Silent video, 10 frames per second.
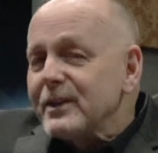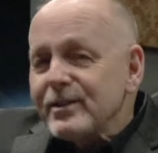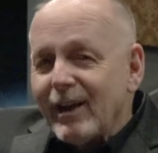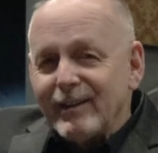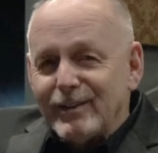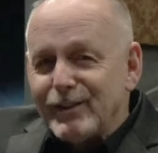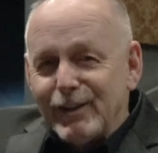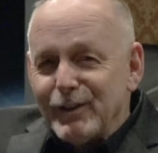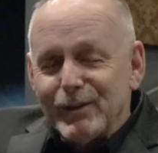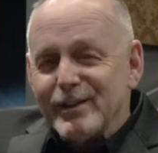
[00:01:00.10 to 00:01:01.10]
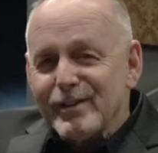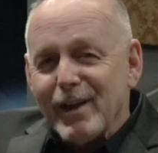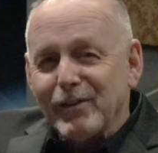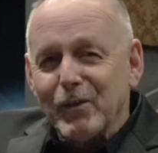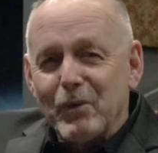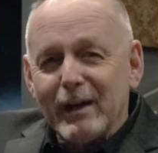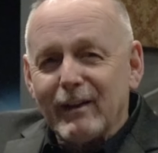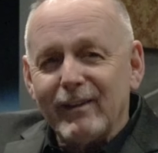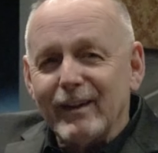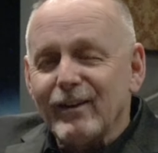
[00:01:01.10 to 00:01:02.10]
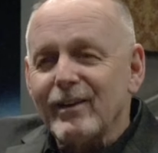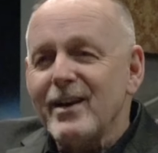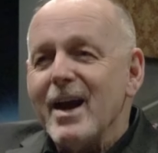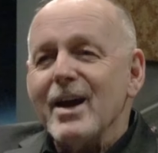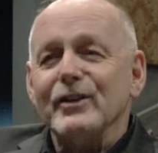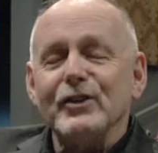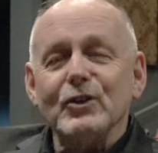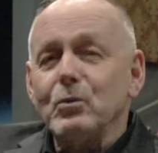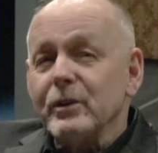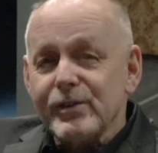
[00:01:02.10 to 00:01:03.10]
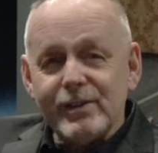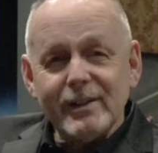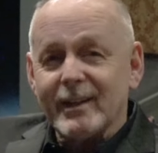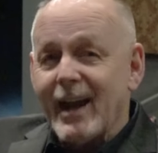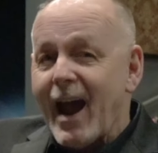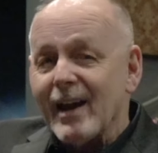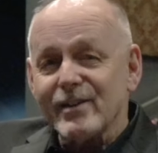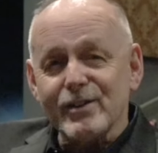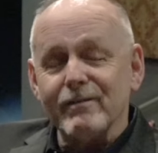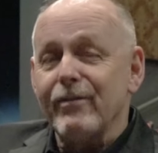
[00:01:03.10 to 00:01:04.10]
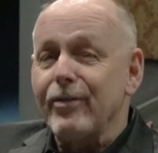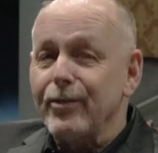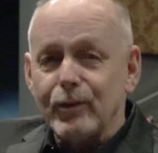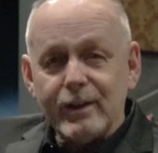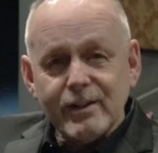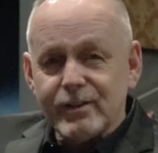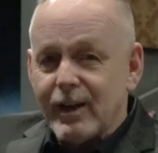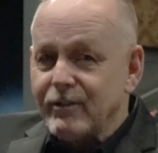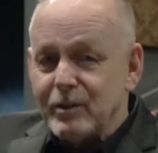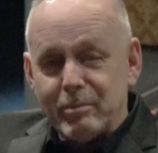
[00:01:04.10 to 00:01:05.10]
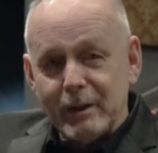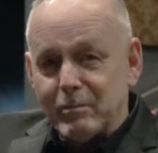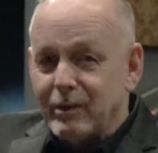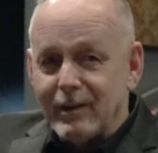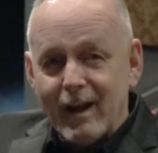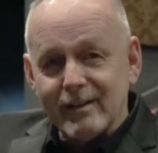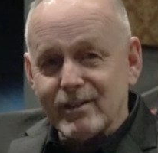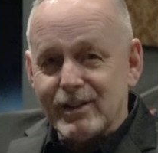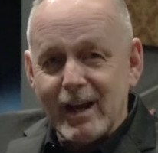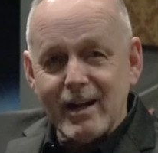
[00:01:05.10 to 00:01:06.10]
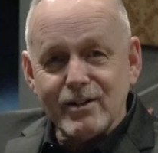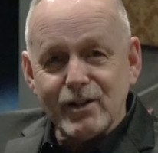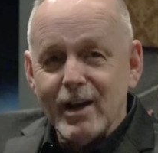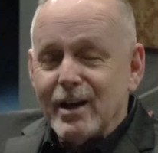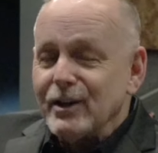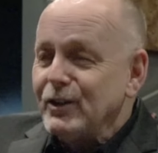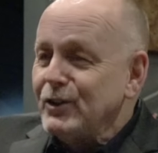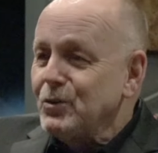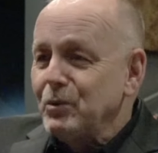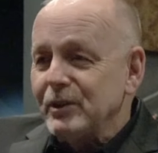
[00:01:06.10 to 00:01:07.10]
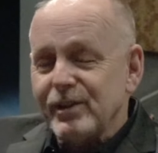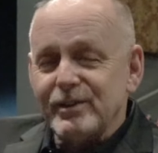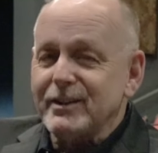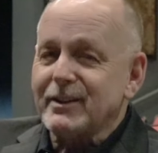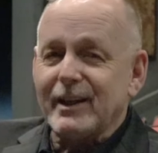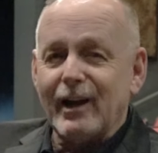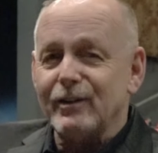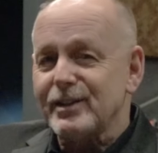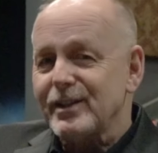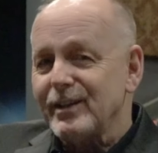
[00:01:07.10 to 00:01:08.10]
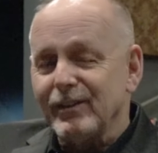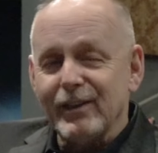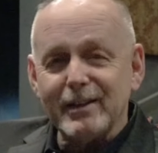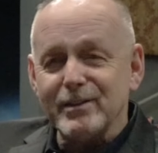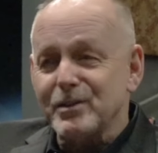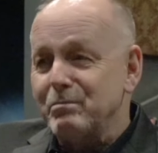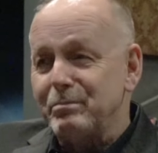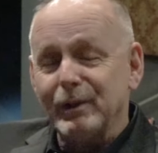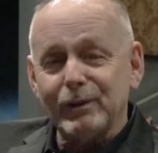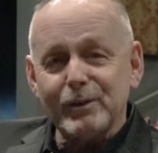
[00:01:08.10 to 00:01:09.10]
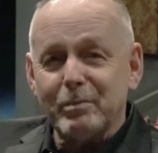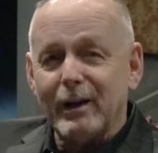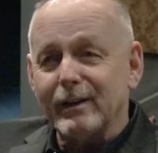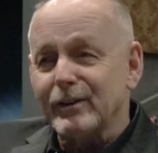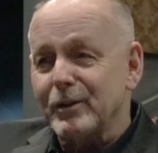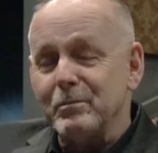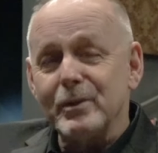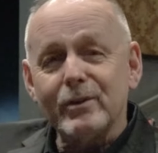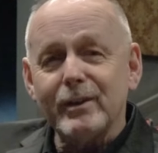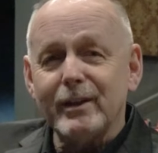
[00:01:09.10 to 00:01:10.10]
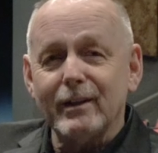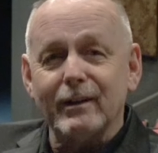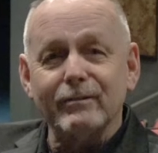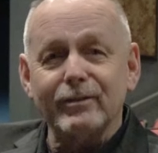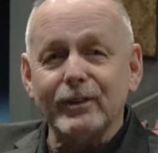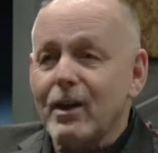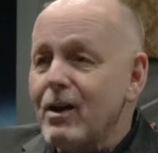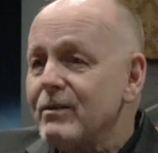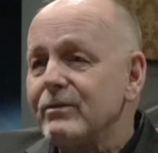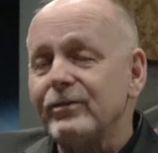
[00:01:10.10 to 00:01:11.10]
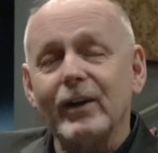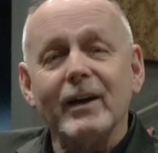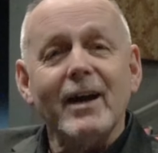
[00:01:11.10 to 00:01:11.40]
excited to do this at the Wick Theater. You will see a cast of 37 people on stage. You will see a carousel that is built by a community of love.